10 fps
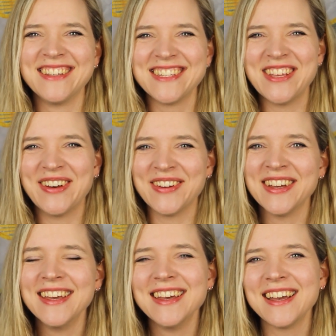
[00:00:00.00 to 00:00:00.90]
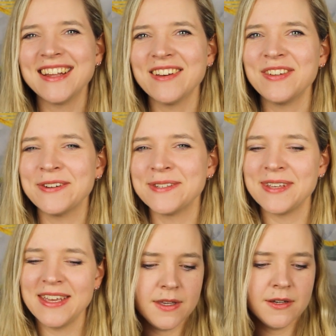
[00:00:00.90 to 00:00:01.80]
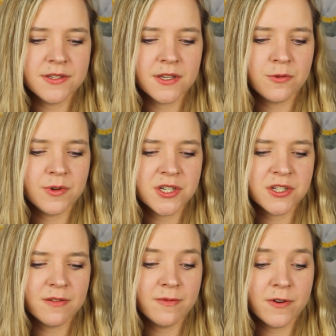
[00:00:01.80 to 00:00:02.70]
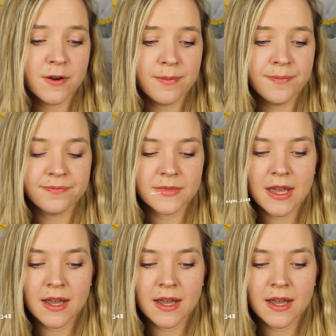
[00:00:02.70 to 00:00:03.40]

So I love those. Here's a question from